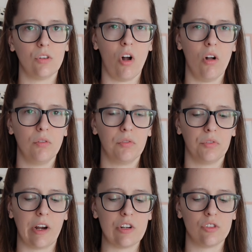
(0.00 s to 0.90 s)
called
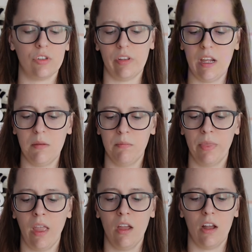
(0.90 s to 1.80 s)
French seam.
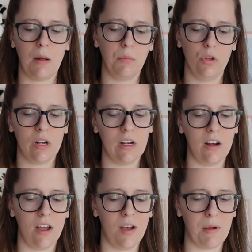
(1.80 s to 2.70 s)
I'm looking
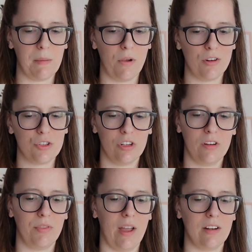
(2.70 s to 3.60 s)
it up. I'm not
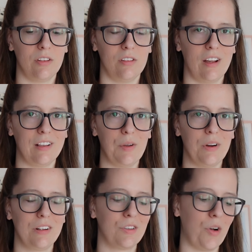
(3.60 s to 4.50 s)
sure if that's exactly
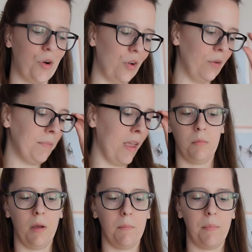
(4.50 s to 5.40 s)
what it's called,
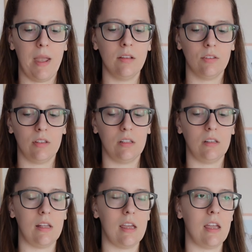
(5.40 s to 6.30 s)
but
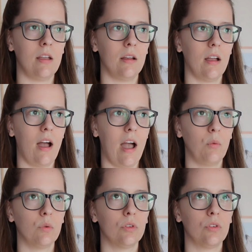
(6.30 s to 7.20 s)
basically I
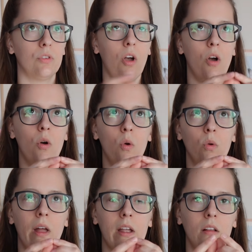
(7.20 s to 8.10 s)
will sew
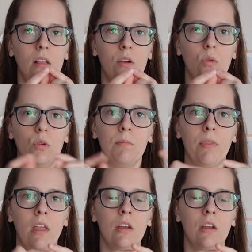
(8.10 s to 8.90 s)
like a little